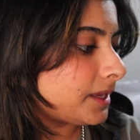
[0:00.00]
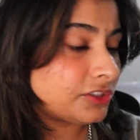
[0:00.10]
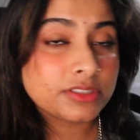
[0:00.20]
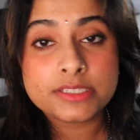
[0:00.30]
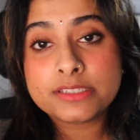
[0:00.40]
It's
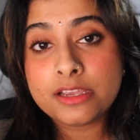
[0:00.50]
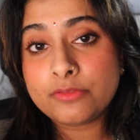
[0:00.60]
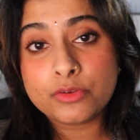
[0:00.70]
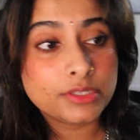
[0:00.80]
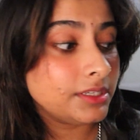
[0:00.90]
just nice to
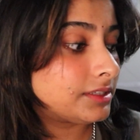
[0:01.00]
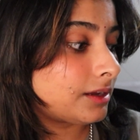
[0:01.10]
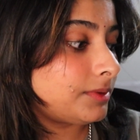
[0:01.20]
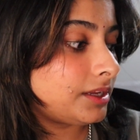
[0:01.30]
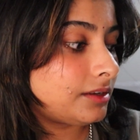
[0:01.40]
have all these.
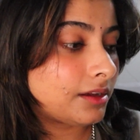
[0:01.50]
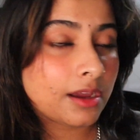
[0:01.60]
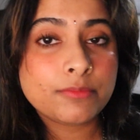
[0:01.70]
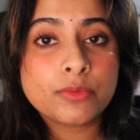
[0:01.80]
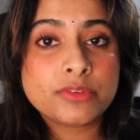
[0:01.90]
I mean,
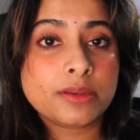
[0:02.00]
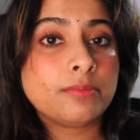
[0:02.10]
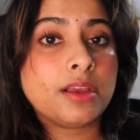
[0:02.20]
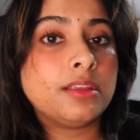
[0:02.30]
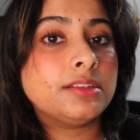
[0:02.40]
I'm the type,
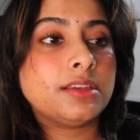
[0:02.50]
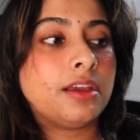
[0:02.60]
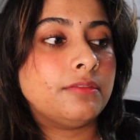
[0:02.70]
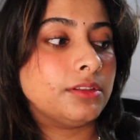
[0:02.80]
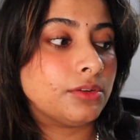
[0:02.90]
I like to
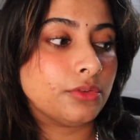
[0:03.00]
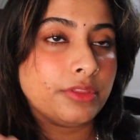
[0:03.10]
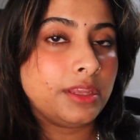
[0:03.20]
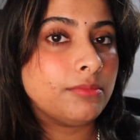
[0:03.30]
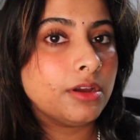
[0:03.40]
have a little
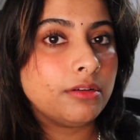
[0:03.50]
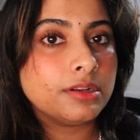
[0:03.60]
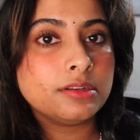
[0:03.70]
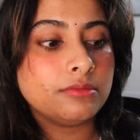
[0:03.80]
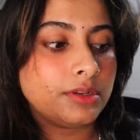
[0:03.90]
theme
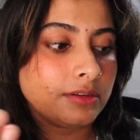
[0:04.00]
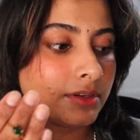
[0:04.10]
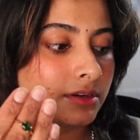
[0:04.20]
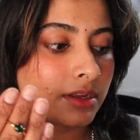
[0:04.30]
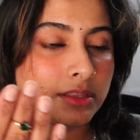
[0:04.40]
going
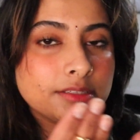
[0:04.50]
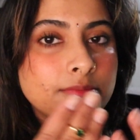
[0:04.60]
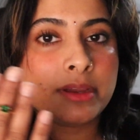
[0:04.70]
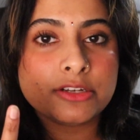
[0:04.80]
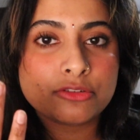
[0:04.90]
whenever. I like
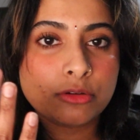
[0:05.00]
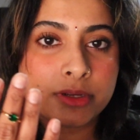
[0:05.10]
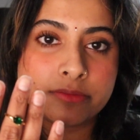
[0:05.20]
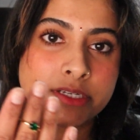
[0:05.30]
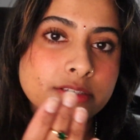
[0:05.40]
to match all
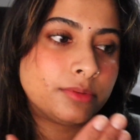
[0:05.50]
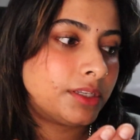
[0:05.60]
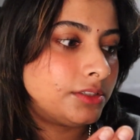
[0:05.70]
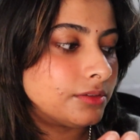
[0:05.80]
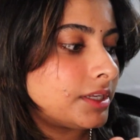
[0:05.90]
my rings when
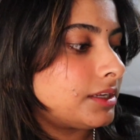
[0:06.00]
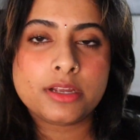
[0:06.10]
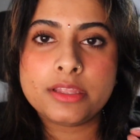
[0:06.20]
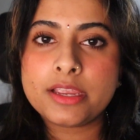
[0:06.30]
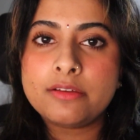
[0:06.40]
I do it.
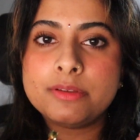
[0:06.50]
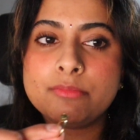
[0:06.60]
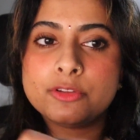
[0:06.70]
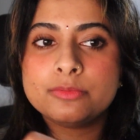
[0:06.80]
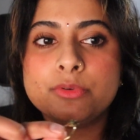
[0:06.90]
I like having
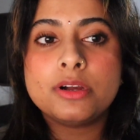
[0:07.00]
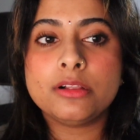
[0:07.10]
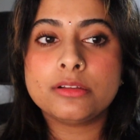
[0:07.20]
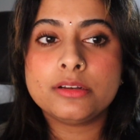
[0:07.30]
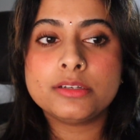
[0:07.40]
multiple
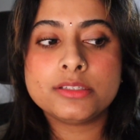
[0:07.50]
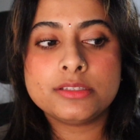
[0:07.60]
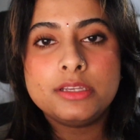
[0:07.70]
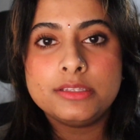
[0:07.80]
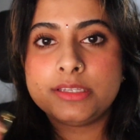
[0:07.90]
colors
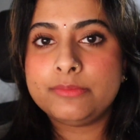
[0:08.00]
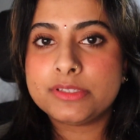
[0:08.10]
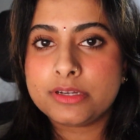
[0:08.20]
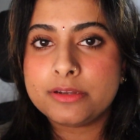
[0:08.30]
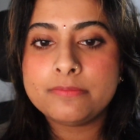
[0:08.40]
in the same
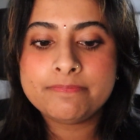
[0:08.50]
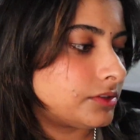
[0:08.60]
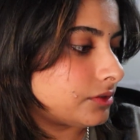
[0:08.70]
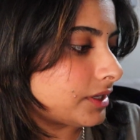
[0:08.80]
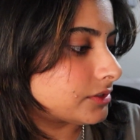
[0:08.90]
style.
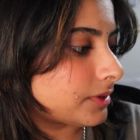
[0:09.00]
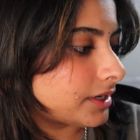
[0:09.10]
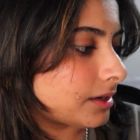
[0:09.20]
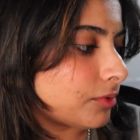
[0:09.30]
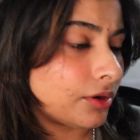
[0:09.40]
So that's
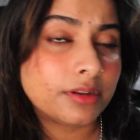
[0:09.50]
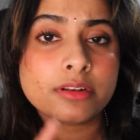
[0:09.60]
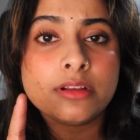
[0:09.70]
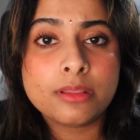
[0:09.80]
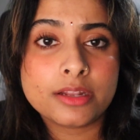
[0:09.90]
why I bought
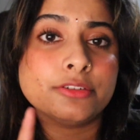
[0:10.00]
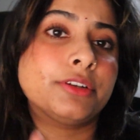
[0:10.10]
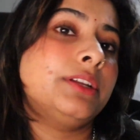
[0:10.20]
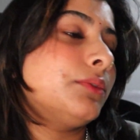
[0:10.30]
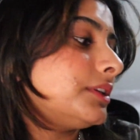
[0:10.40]
a lot of
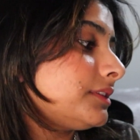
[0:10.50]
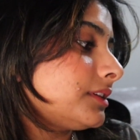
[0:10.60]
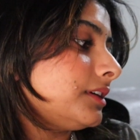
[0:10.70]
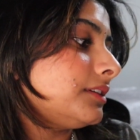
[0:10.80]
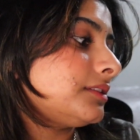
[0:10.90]
green ones,
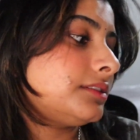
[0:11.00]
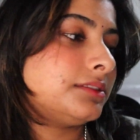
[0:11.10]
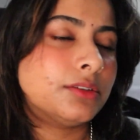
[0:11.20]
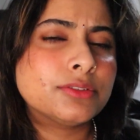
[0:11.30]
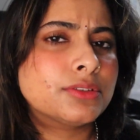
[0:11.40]
because
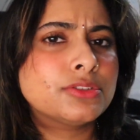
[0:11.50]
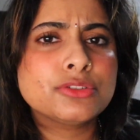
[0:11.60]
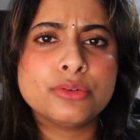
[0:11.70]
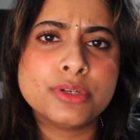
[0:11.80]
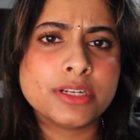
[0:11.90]
those look
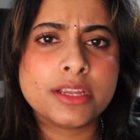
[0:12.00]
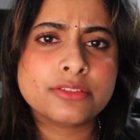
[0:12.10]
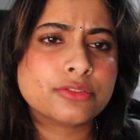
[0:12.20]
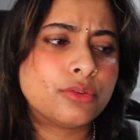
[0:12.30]
so good against